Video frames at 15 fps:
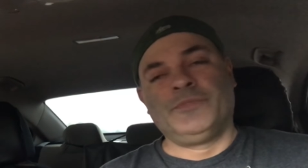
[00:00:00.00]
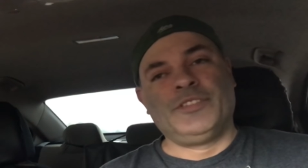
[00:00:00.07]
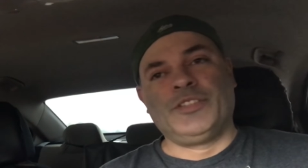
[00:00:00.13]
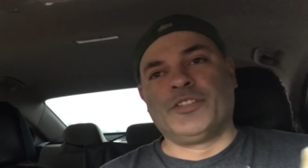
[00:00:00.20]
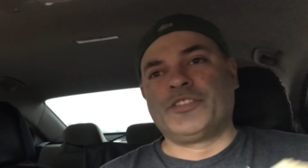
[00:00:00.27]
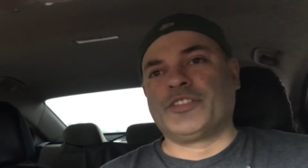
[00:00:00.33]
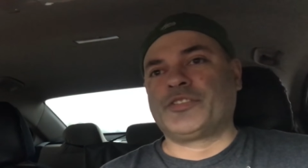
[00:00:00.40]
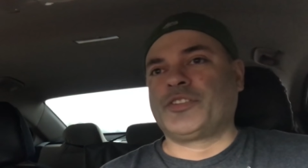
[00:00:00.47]

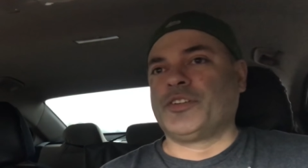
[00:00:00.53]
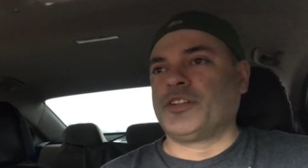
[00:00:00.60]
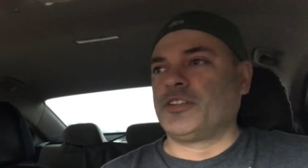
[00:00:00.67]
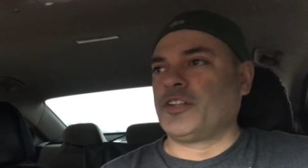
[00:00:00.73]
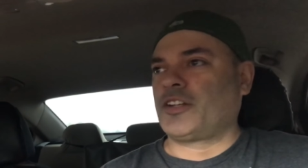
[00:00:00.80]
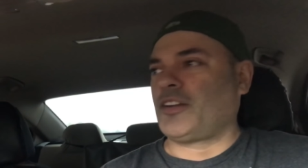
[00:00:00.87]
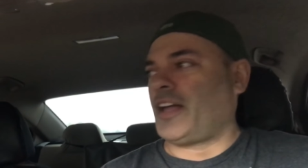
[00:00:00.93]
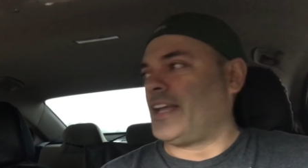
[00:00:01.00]
you're just going to
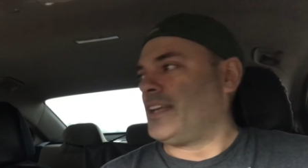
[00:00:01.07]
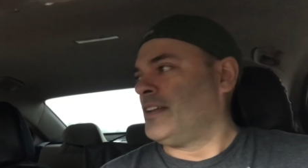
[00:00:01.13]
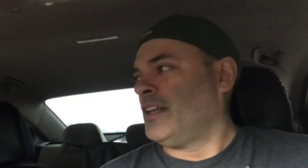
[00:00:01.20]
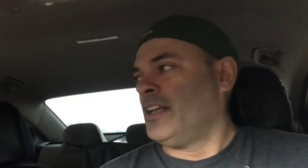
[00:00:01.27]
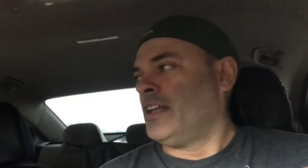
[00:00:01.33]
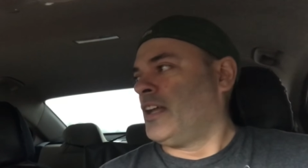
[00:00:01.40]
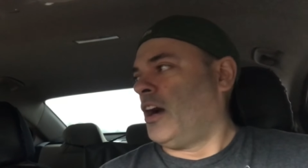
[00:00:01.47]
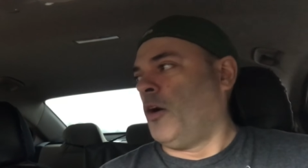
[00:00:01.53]
look like
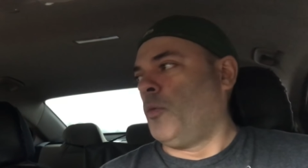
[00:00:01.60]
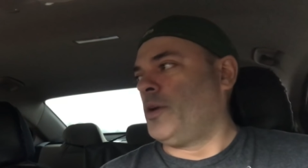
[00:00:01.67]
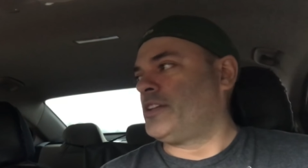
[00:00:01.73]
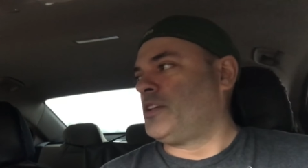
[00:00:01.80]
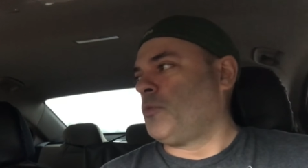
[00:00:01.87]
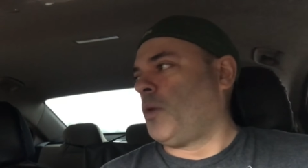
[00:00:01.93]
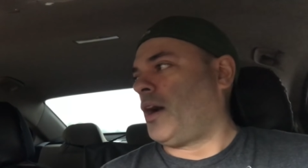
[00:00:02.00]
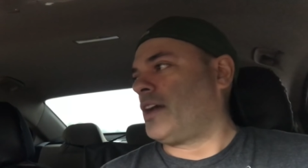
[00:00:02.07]
a
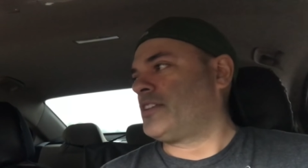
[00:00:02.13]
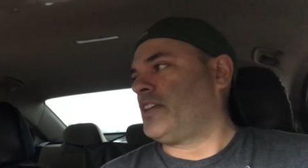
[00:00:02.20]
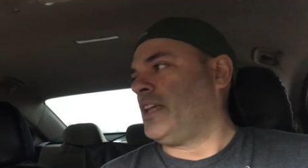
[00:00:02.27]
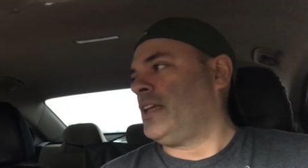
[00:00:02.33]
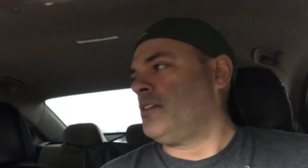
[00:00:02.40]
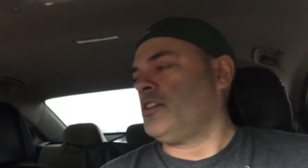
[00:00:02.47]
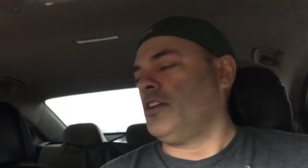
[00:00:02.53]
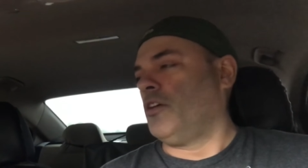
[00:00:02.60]

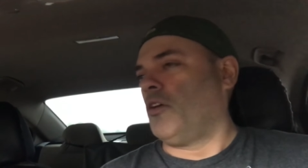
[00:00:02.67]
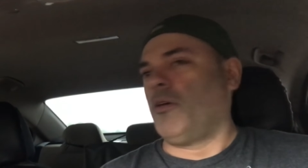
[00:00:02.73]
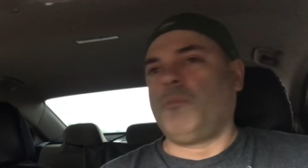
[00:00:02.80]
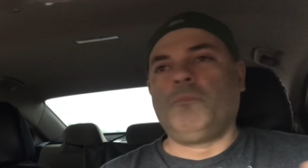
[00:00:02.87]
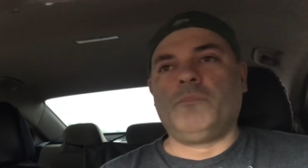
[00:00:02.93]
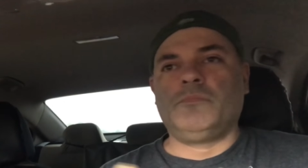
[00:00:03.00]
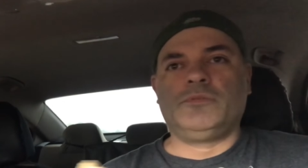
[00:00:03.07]
wishy-washy, you know,